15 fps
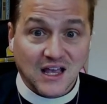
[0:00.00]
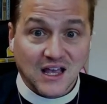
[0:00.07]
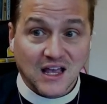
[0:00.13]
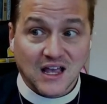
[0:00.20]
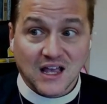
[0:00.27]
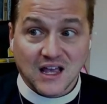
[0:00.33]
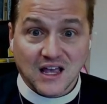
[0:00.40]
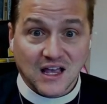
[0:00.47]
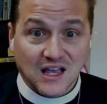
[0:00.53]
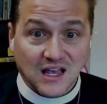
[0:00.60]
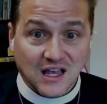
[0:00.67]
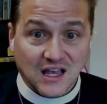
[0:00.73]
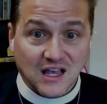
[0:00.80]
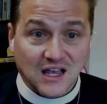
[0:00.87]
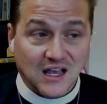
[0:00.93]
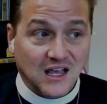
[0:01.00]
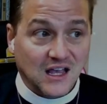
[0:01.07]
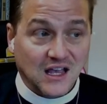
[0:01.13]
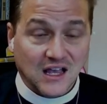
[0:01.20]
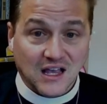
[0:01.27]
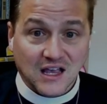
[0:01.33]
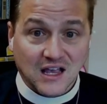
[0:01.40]

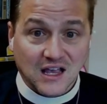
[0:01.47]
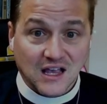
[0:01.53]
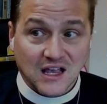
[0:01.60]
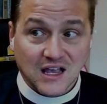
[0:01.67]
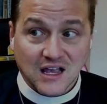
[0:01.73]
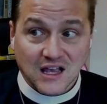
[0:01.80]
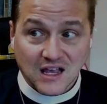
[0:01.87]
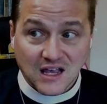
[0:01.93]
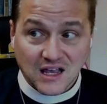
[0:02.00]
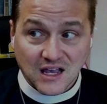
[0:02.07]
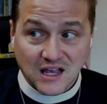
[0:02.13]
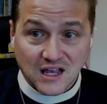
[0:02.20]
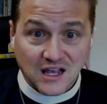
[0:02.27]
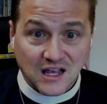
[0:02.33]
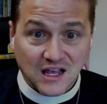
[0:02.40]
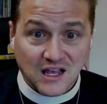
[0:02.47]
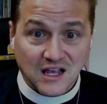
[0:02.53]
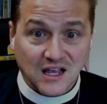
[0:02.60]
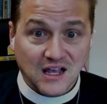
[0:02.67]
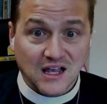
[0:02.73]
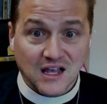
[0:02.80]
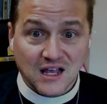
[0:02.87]

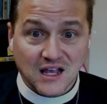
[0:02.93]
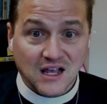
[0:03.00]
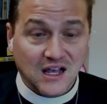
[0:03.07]
No one is speaking in this clip.